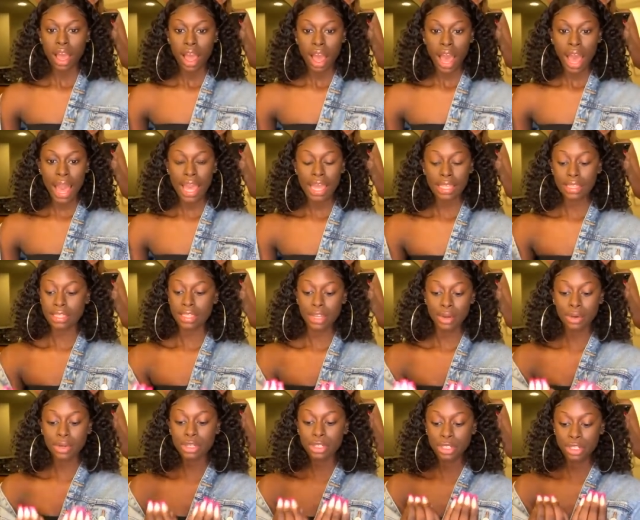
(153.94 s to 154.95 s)
I
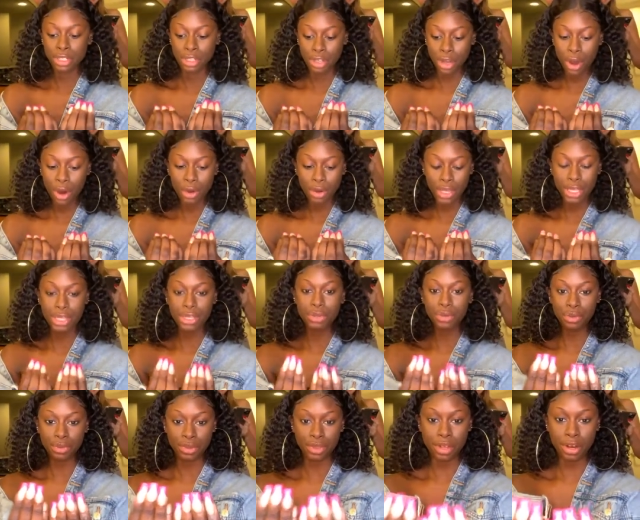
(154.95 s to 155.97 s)
they were so
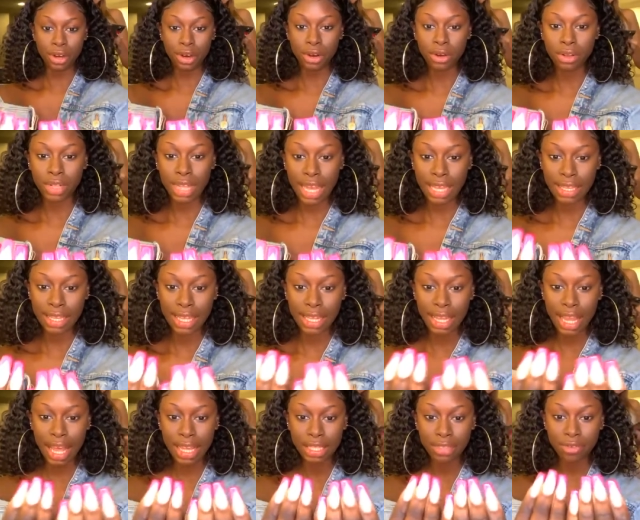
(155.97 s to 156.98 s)
cute though. Like they
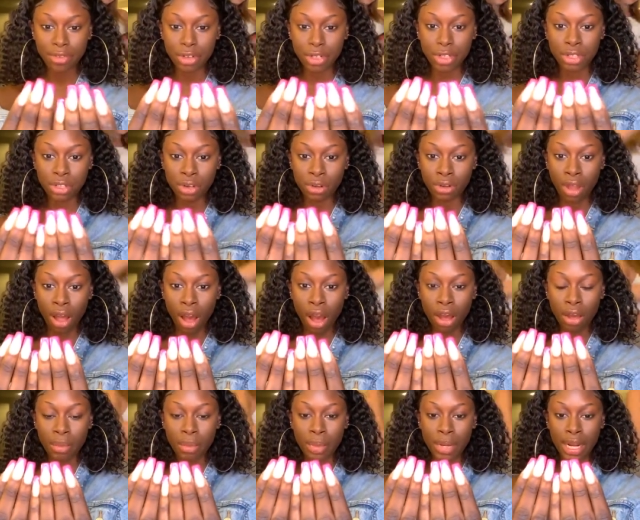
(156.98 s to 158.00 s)
last for so
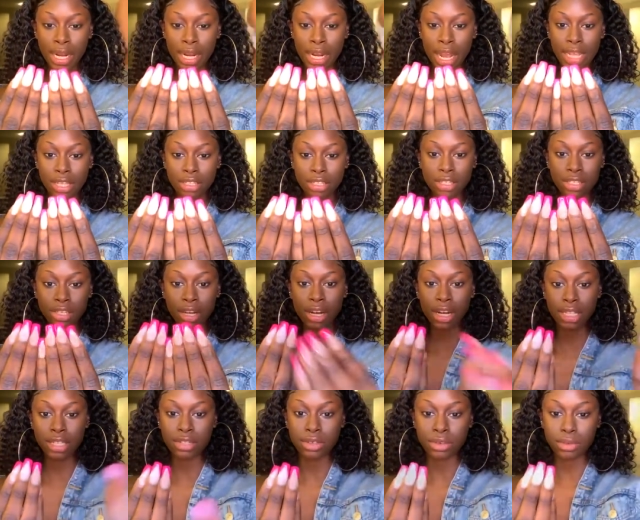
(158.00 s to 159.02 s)
long, but then I just
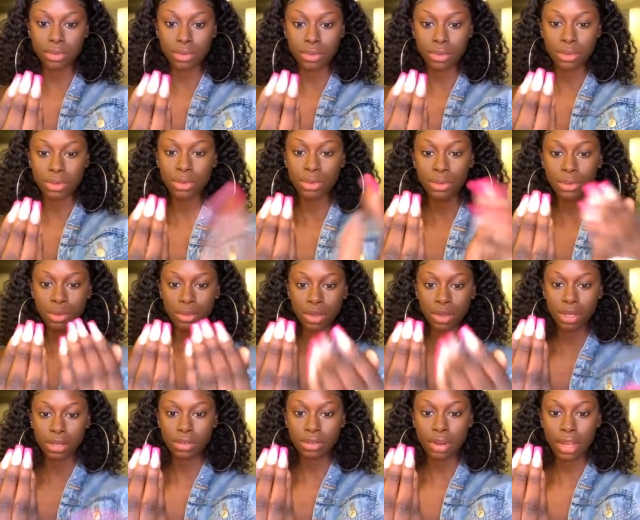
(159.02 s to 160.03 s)
started to ooh,
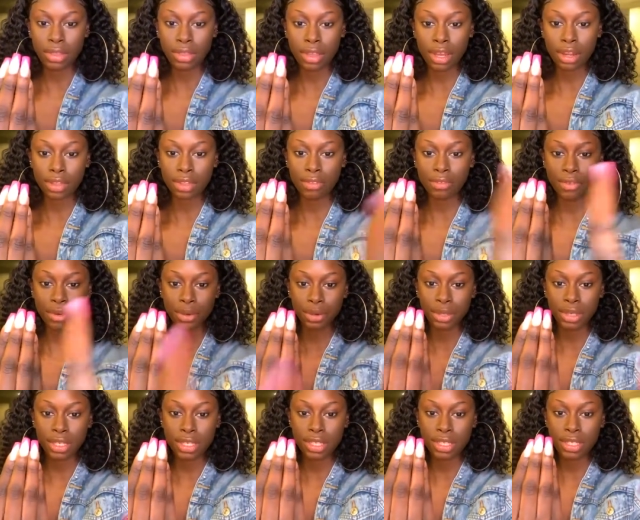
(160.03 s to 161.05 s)
right there the
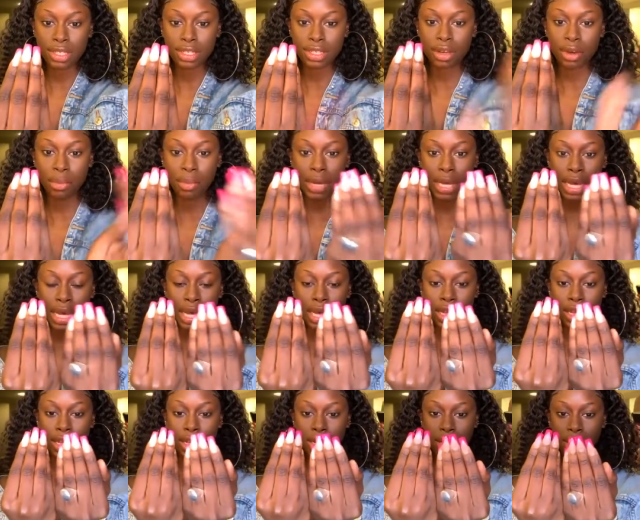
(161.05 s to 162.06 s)
focus. Oh my
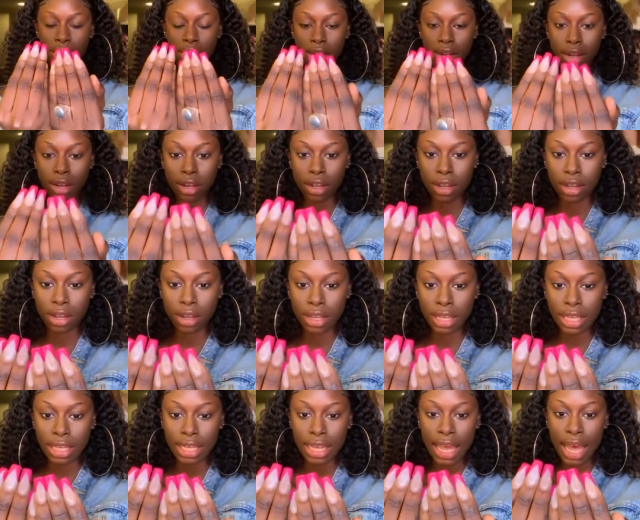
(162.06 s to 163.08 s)
god.
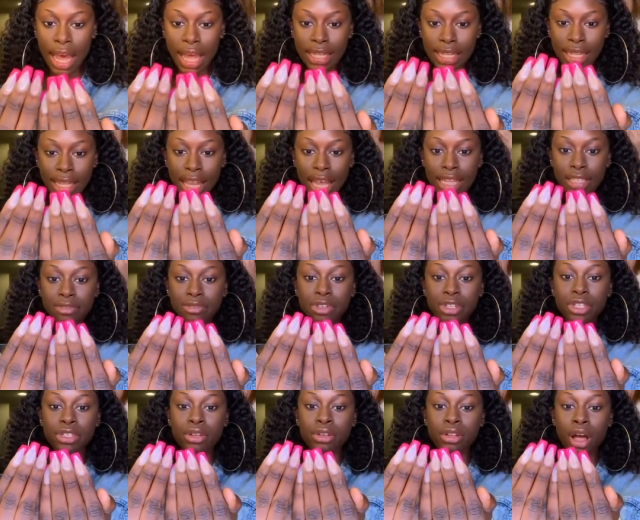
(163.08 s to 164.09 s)
Yeah, they last
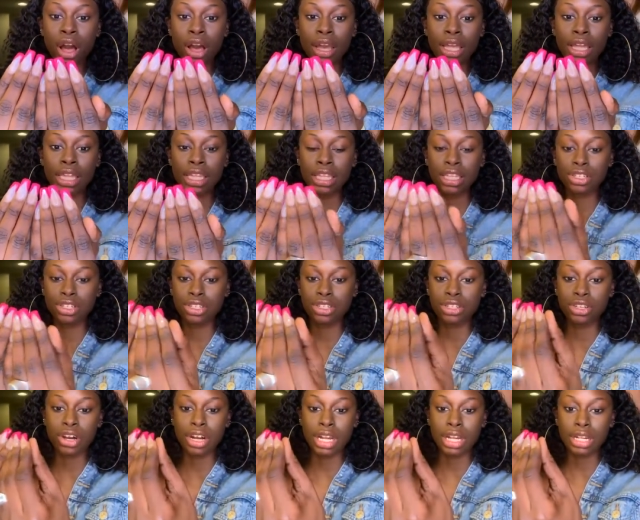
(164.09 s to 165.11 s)
for so long and then they just
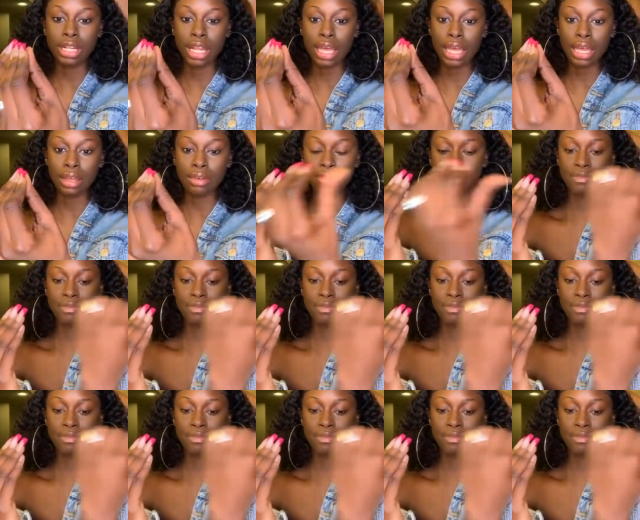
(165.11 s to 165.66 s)
started like